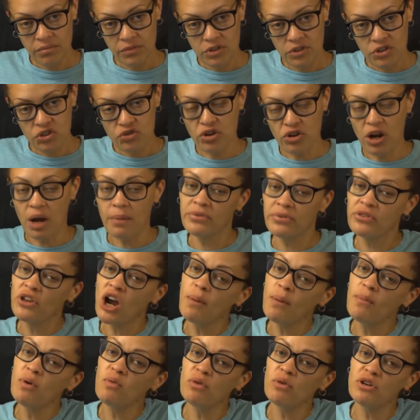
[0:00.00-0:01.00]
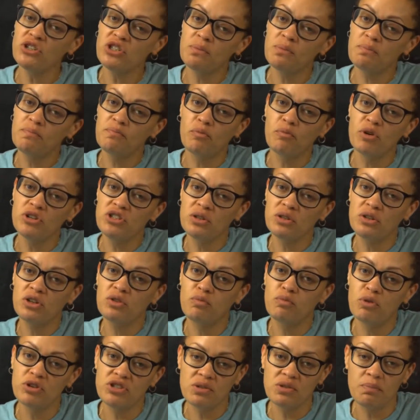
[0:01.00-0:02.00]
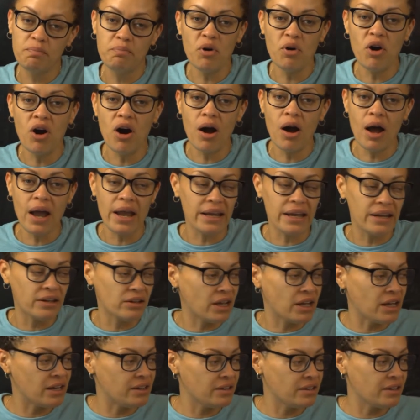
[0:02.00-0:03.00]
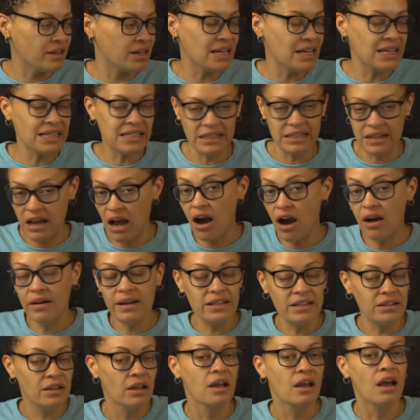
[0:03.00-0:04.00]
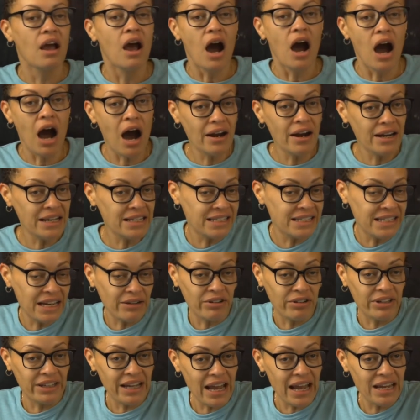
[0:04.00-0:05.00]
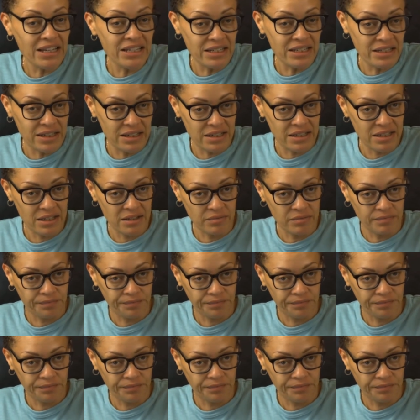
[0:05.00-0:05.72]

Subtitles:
Strom Thurmond was your boy, and Easton, all these segregationists.